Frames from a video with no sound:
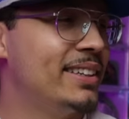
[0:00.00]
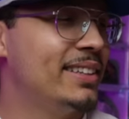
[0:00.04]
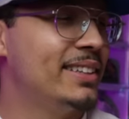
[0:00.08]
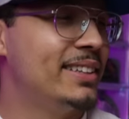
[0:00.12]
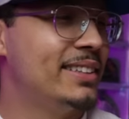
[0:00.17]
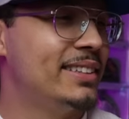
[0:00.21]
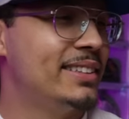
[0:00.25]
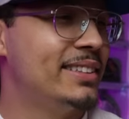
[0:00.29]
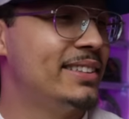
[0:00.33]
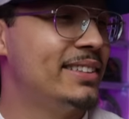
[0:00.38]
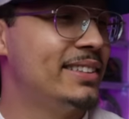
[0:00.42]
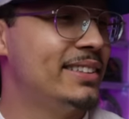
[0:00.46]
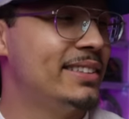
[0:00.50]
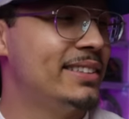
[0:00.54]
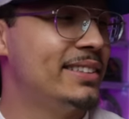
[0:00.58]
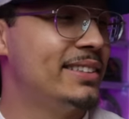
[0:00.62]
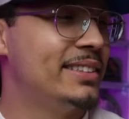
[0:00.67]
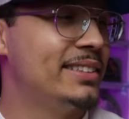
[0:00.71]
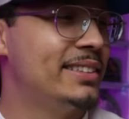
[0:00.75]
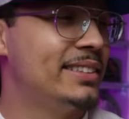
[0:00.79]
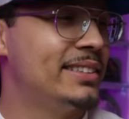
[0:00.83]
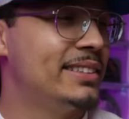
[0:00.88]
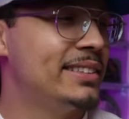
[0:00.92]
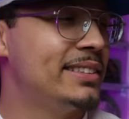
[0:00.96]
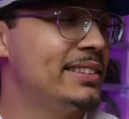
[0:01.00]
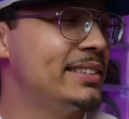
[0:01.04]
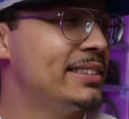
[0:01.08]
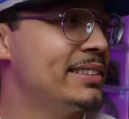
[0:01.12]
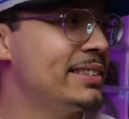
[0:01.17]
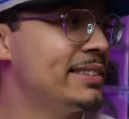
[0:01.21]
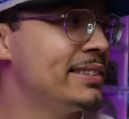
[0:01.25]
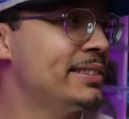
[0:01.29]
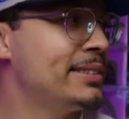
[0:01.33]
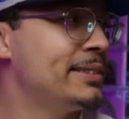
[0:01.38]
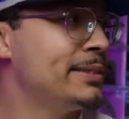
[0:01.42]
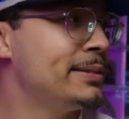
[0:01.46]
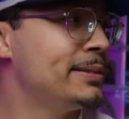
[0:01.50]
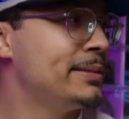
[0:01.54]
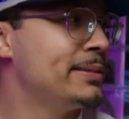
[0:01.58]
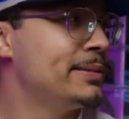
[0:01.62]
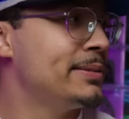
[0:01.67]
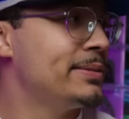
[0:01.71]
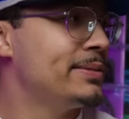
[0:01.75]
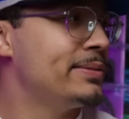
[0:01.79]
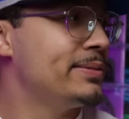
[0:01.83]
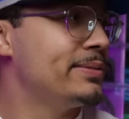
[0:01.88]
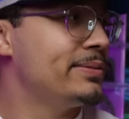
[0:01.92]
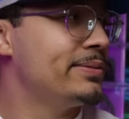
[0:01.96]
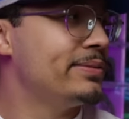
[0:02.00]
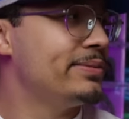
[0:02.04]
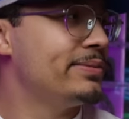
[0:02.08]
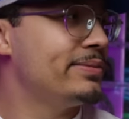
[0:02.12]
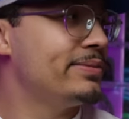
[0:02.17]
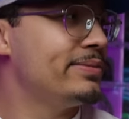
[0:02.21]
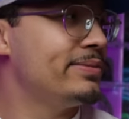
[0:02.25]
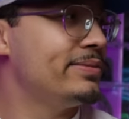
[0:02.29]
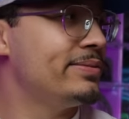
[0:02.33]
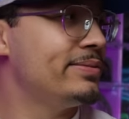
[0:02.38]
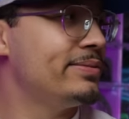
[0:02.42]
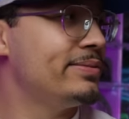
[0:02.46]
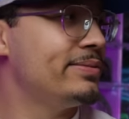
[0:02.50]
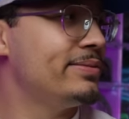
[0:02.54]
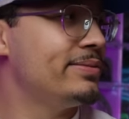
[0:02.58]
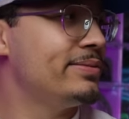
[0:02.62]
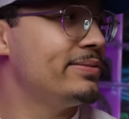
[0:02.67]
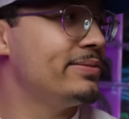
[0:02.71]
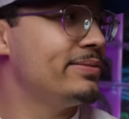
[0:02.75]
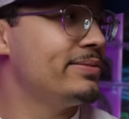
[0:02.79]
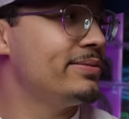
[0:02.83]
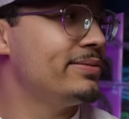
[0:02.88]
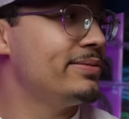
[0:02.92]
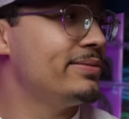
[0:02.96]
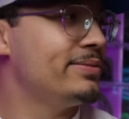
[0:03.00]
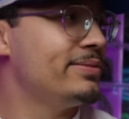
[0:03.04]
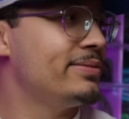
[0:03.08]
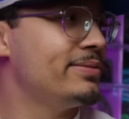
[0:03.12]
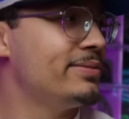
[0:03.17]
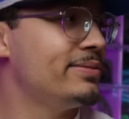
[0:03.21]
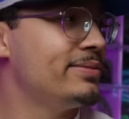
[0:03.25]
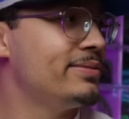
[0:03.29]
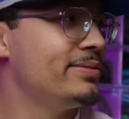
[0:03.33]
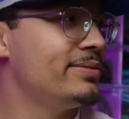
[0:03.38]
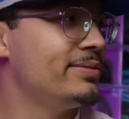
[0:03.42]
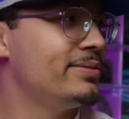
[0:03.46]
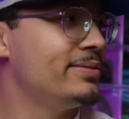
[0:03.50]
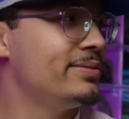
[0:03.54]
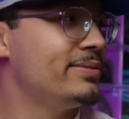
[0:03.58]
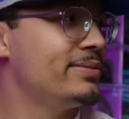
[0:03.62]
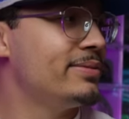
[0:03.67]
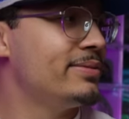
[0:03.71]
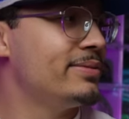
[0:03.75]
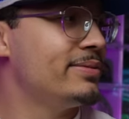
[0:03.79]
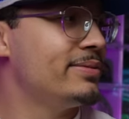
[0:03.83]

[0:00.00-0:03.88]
This person isn't speaking.